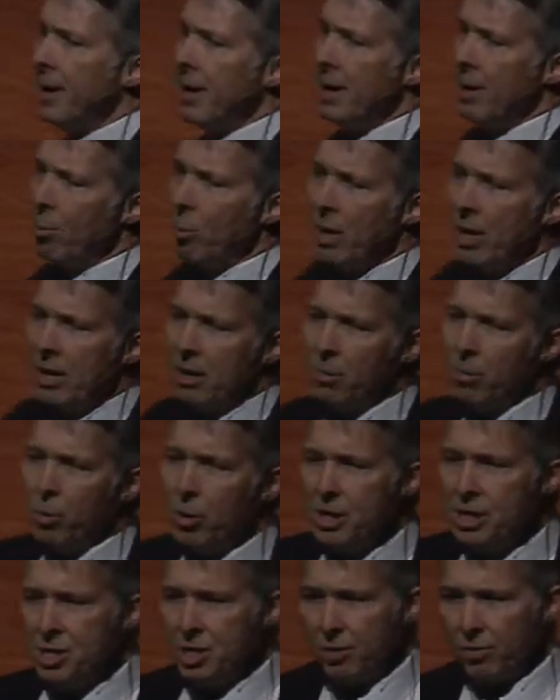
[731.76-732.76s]
and went into
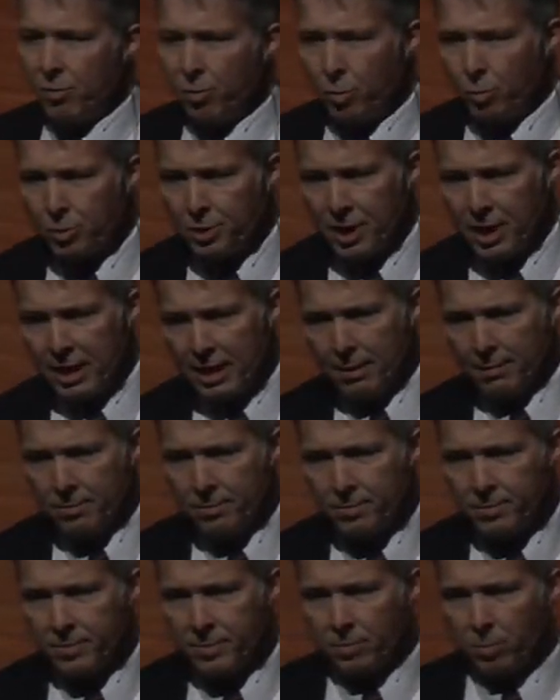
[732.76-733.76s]
preaching full time,
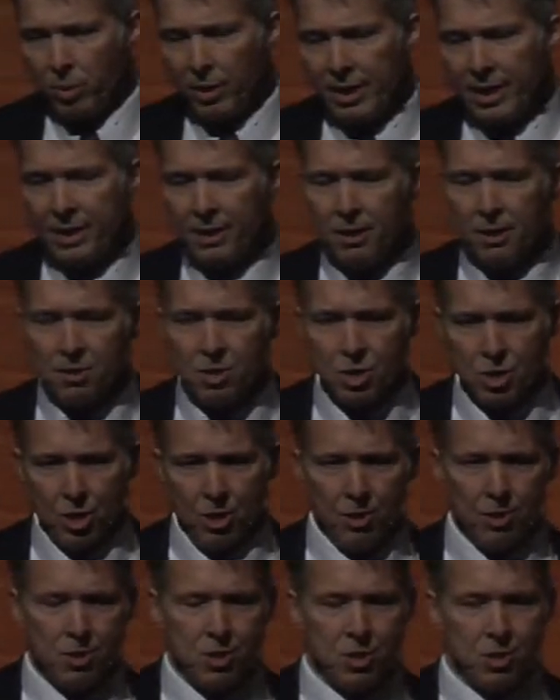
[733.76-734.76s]
planted a
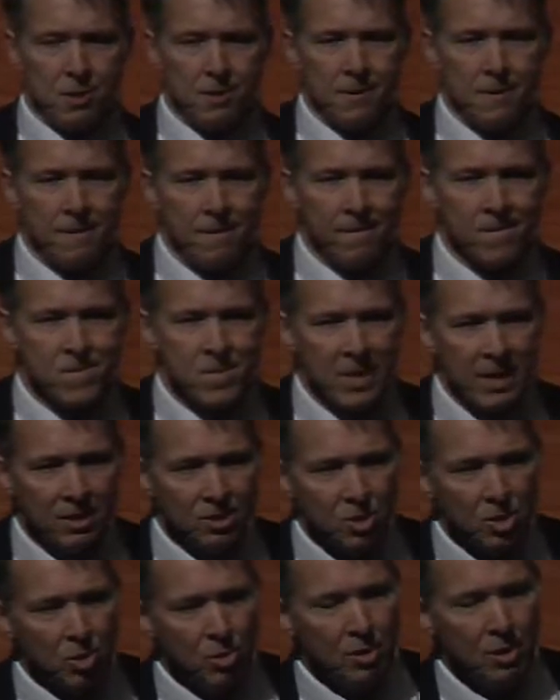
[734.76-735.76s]
church.
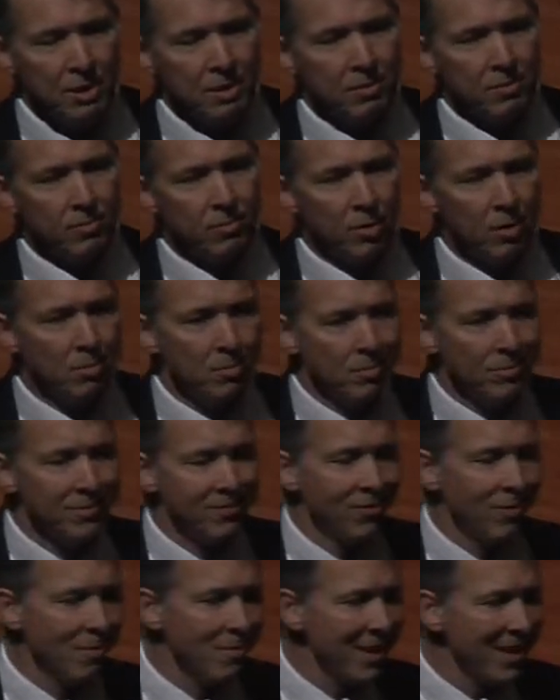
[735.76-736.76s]
And so in, from,
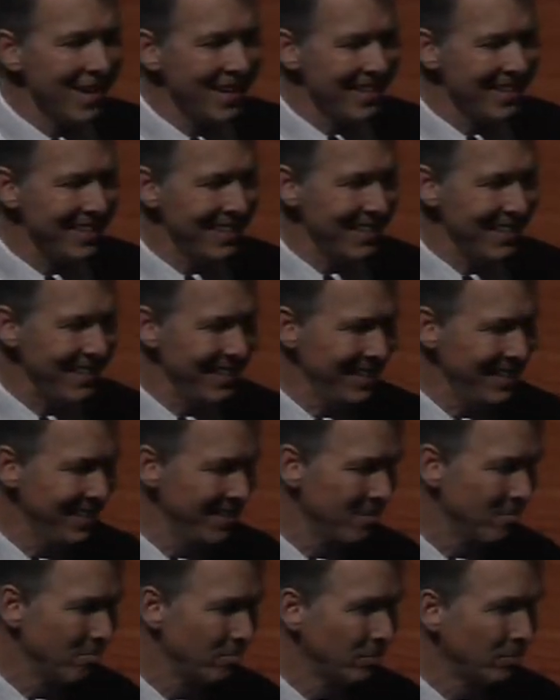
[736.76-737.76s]
from
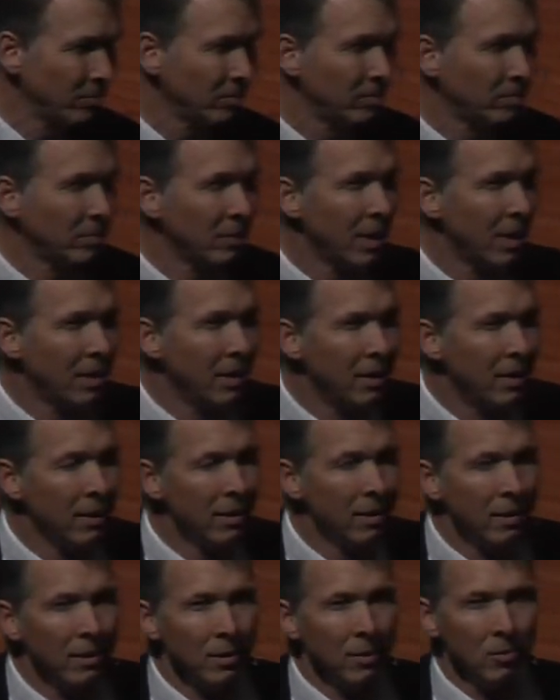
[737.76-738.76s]
19,
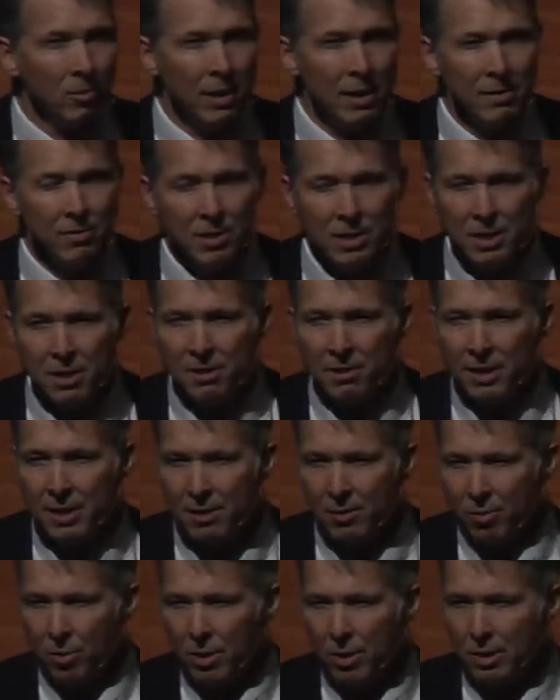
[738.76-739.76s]
whatever year
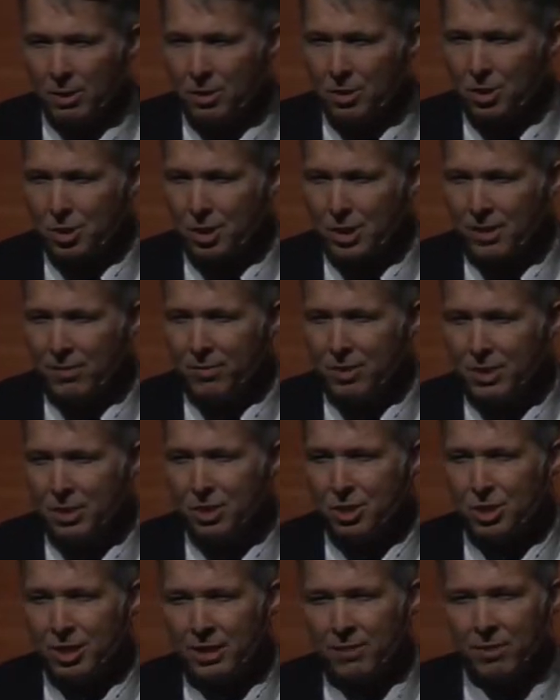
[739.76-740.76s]
that was,
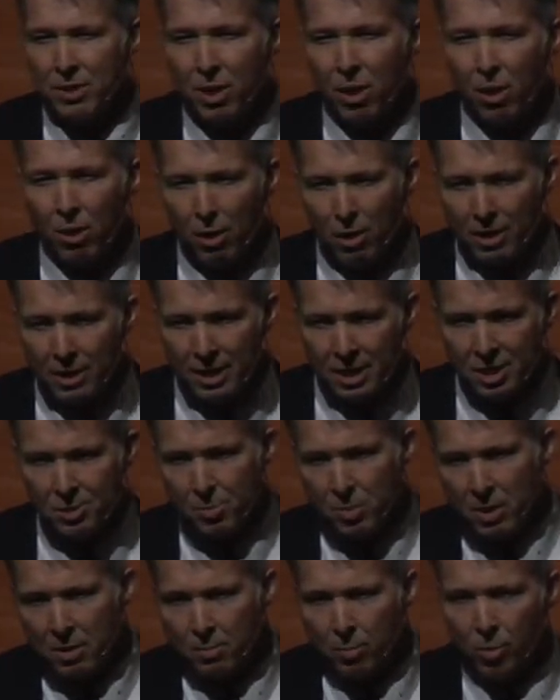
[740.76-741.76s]
77 on, he's
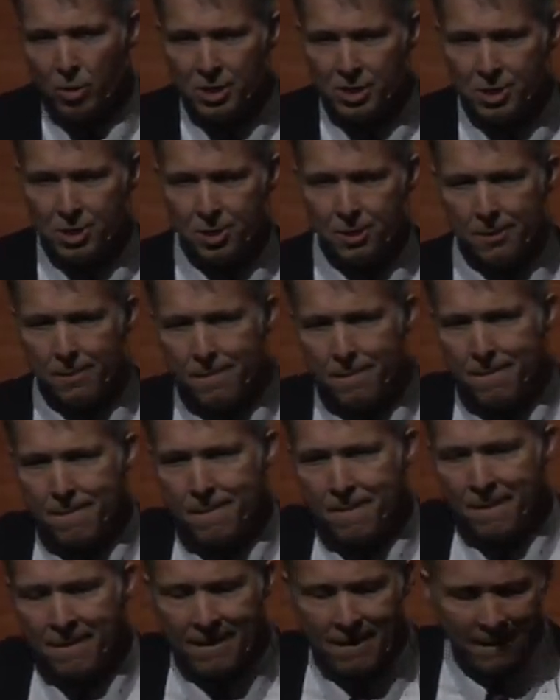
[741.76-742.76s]
been a preacher.
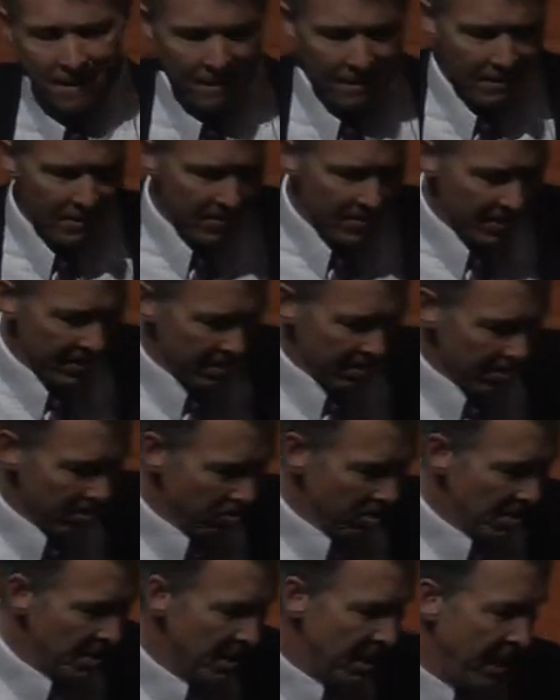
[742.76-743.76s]

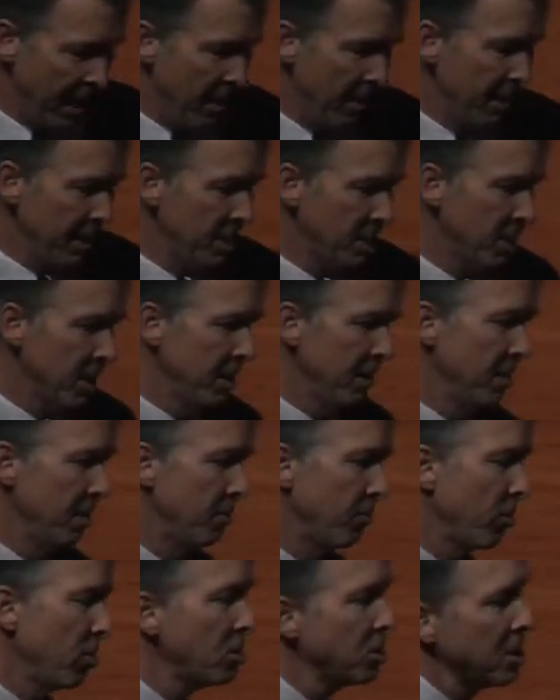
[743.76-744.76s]
Retired, he said the
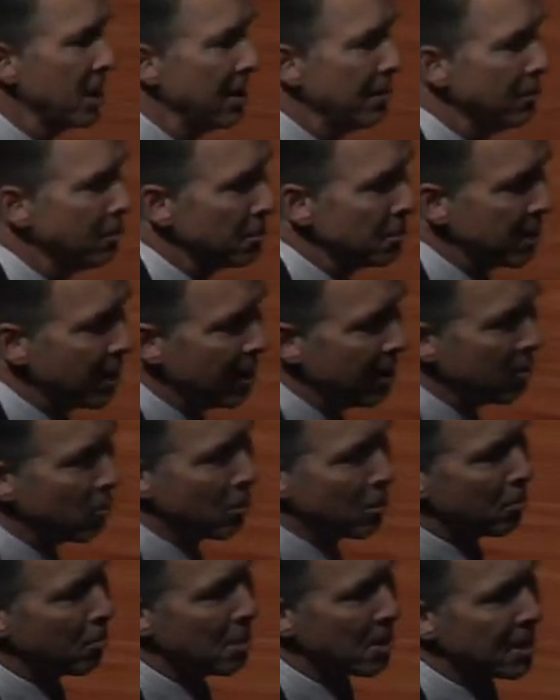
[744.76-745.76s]
first time he retired, I
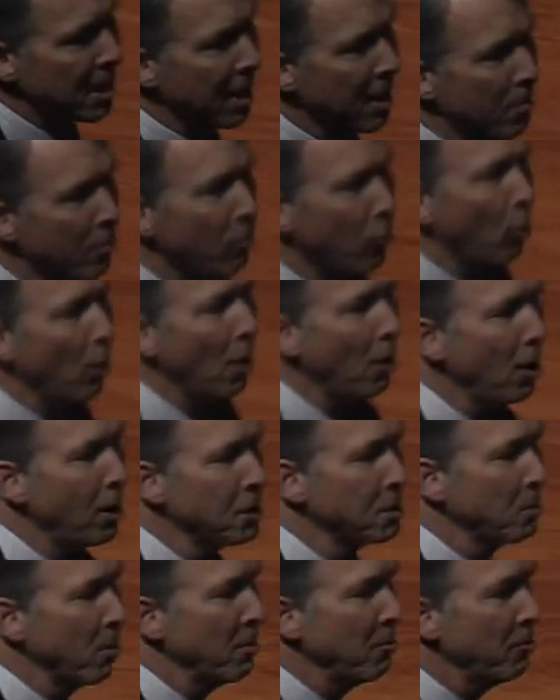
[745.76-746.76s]
want to retire before I lost my